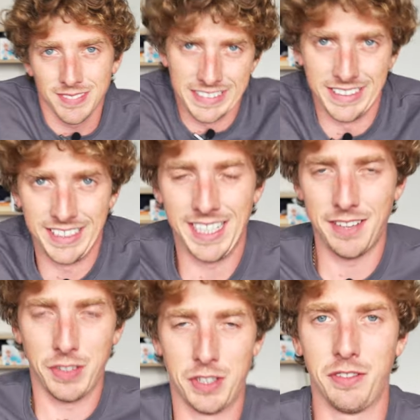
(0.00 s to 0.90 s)
I
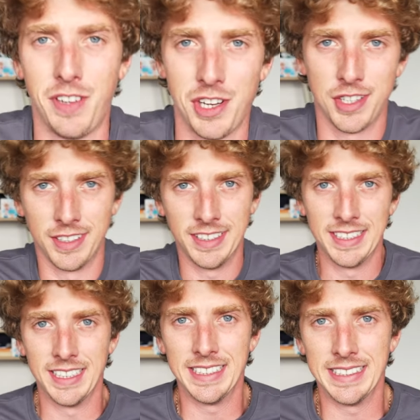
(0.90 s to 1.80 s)
have a confession.
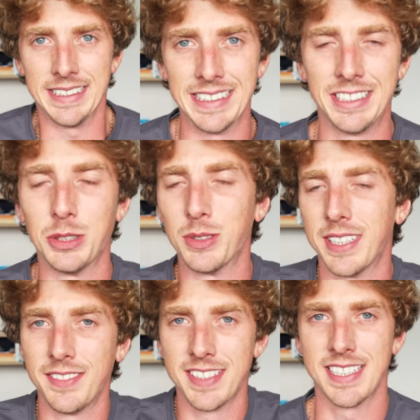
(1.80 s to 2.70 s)
I don't
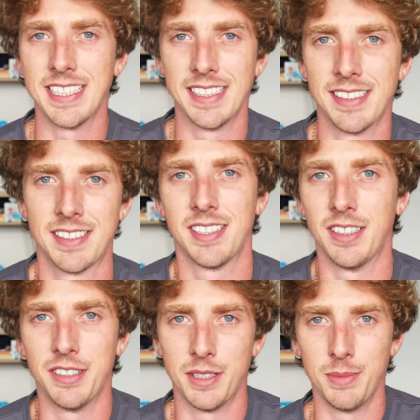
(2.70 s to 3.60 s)
have the skills to
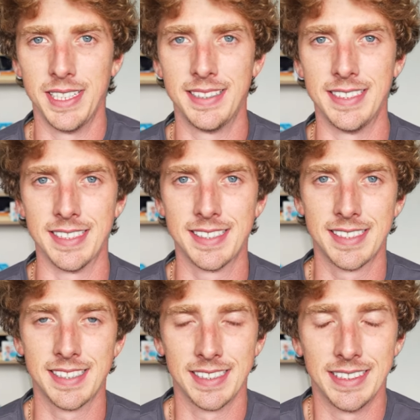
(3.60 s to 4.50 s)
automate
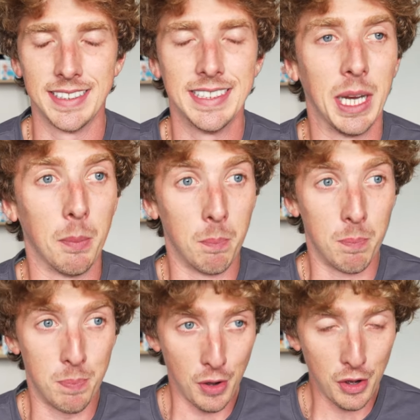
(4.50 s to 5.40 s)
this.
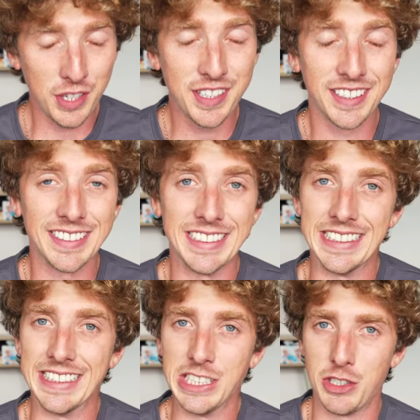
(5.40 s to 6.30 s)
But
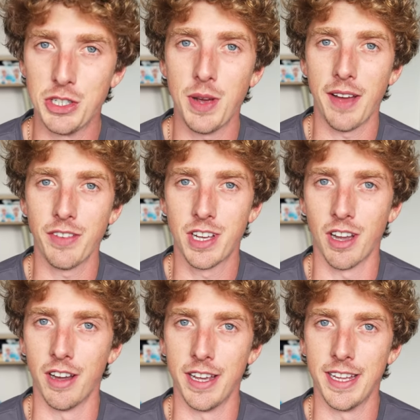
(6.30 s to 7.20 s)
I do have a
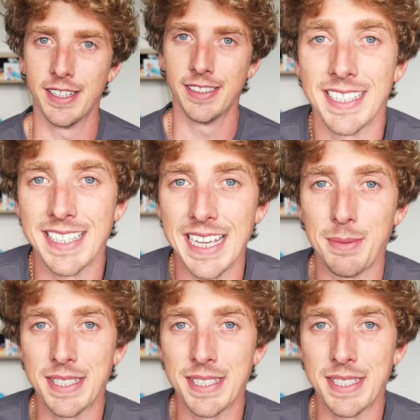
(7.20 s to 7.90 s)
guy. His name